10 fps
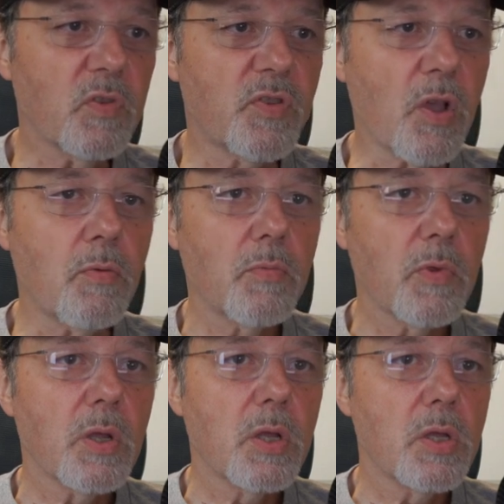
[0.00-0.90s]
So
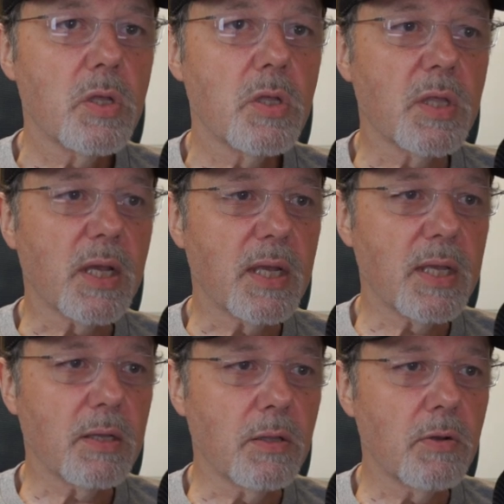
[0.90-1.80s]

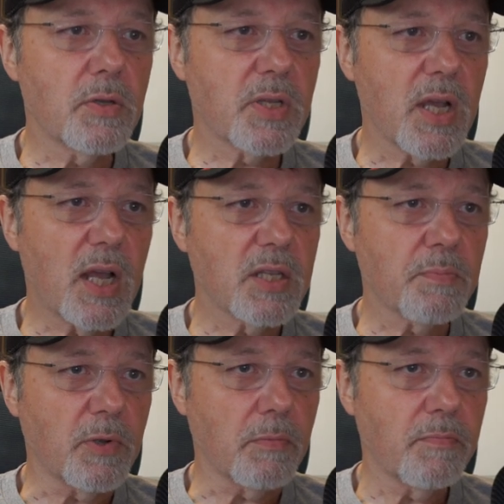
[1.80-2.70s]
Luke's
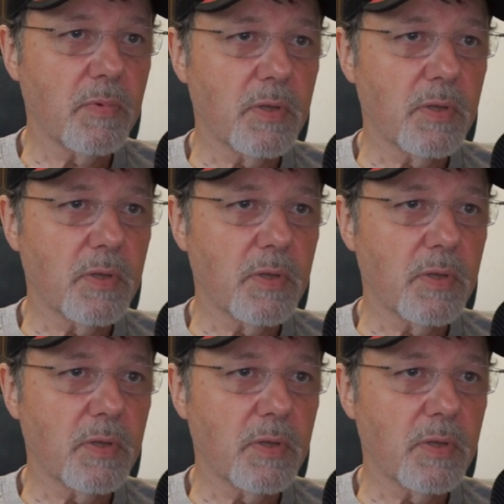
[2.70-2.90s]
gospel,